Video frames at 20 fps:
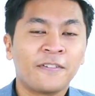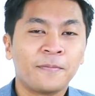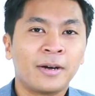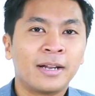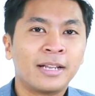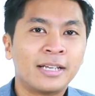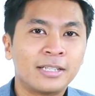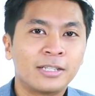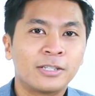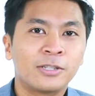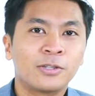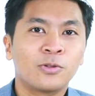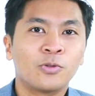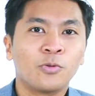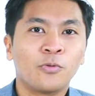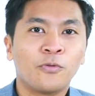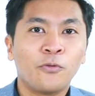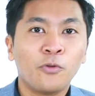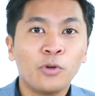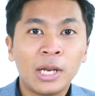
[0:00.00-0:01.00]
monies
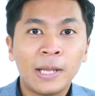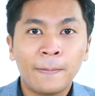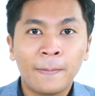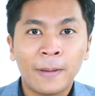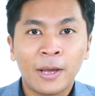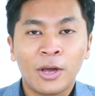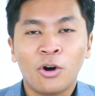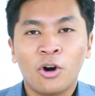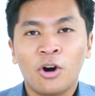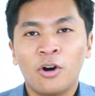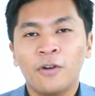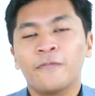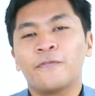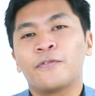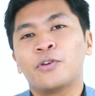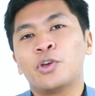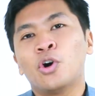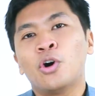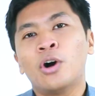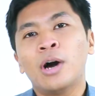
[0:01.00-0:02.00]
to fully pay off
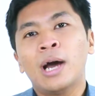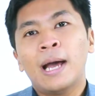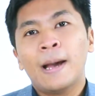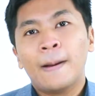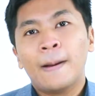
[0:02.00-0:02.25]
your